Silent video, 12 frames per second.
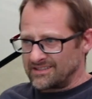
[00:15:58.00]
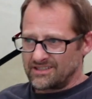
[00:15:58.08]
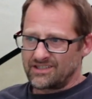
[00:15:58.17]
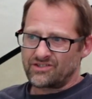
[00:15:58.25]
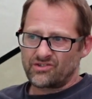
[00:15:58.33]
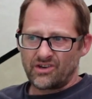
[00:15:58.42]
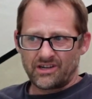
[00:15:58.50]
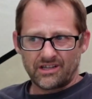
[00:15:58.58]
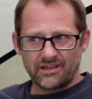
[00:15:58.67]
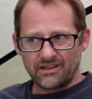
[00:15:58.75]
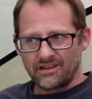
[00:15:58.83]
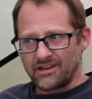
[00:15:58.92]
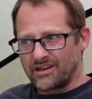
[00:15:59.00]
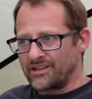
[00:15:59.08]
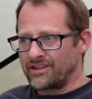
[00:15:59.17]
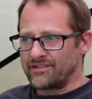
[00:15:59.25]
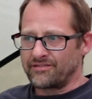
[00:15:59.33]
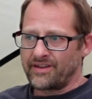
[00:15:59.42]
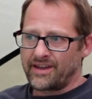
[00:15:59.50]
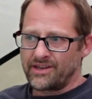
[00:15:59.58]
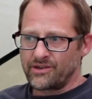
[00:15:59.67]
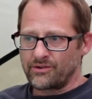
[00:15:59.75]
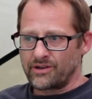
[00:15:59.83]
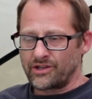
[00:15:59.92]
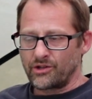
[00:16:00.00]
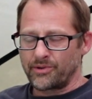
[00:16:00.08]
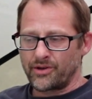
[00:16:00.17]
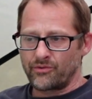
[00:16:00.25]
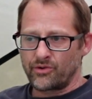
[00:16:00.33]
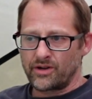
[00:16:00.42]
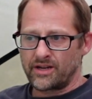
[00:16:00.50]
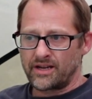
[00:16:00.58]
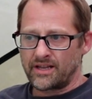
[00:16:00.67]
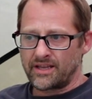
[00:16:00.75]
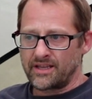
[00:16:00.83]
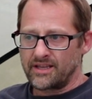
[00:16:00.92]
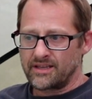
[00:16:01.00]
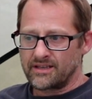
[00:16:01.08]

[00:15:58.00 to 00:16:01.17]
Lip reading: to learn the venue a little bit, really.